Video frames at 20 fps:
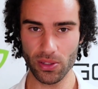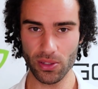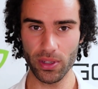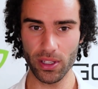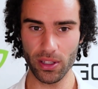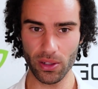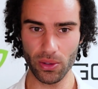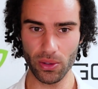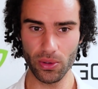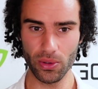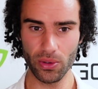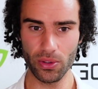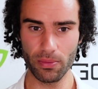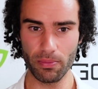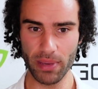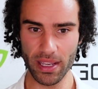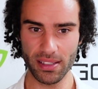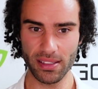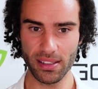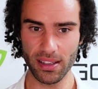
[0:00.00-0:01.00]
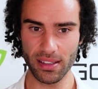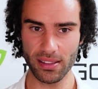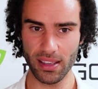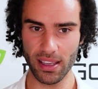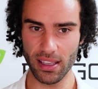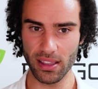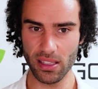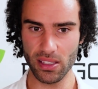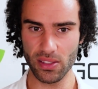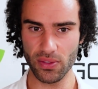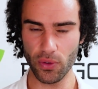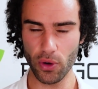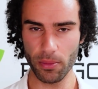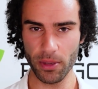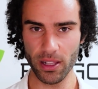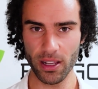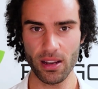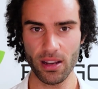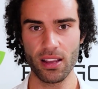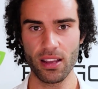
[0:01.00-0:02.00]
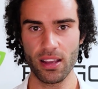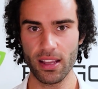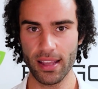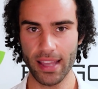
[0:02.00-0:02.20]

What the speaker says: want to include B6 in this formula.